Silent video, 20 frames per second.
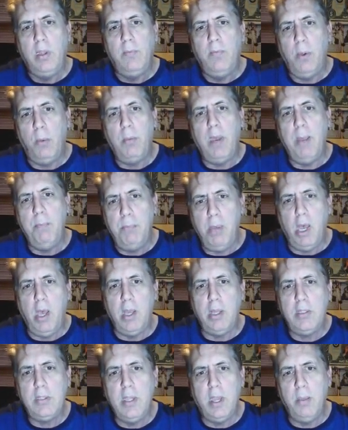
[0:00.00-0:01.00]
for my
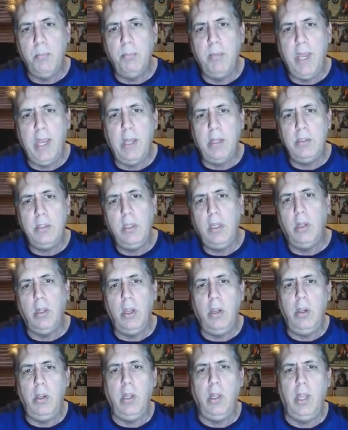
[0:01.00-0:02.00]
books on bells. You can
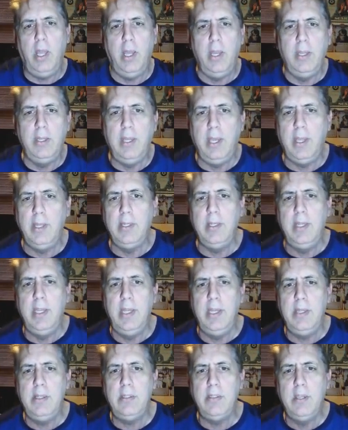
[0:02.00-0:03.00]
learn a lot of
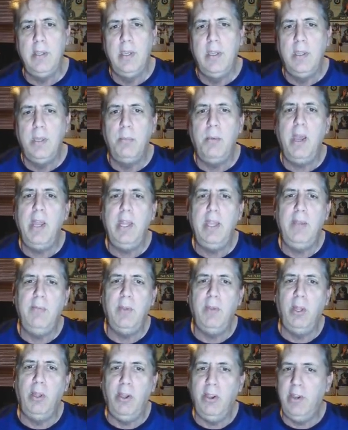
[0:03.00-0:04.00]
techniques. You might
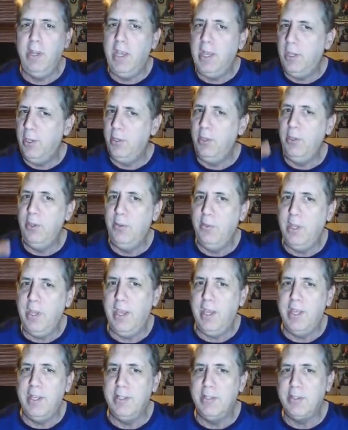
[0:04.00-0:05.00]
even learn how to do
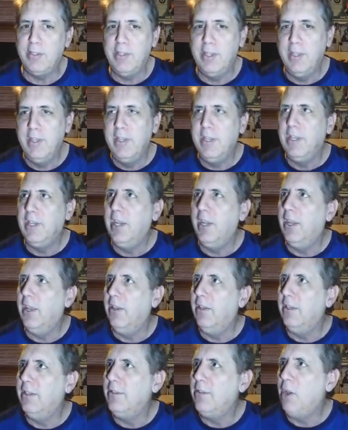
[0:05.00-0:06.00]
this. You
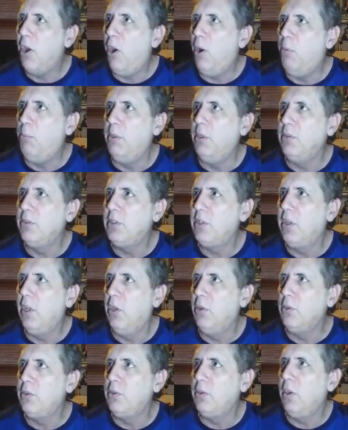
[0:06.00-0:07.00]
know, it's almost
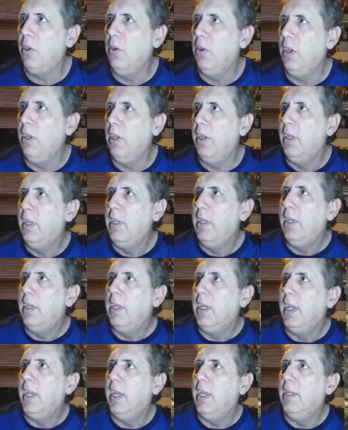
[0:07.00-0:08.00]
close to it.
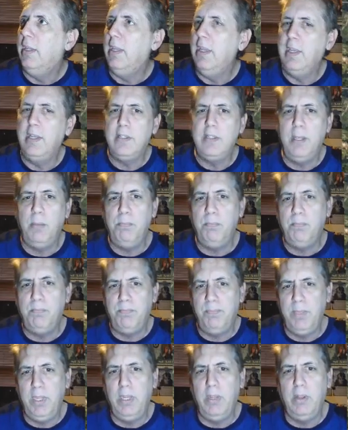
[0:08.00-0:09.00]
And except,
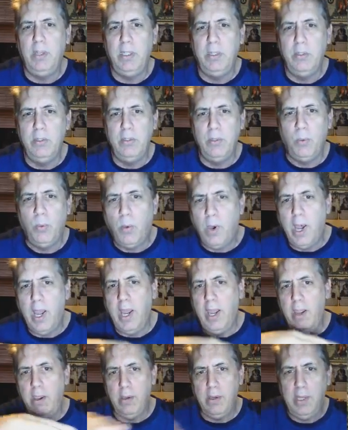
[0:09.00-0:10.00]
you know, I use a
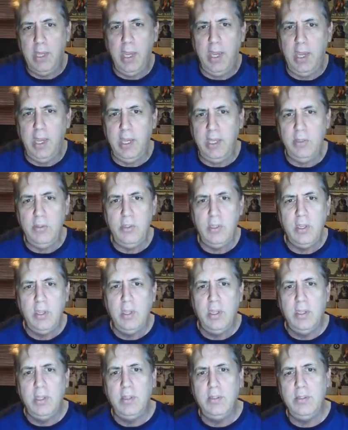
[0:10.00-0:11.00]
wire cage
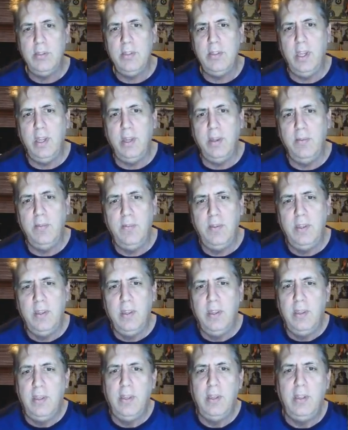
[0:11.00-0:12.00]
instead of,
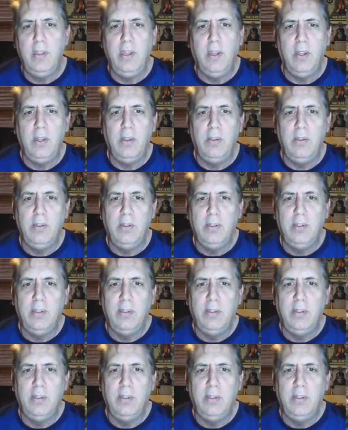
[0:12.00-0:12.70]
a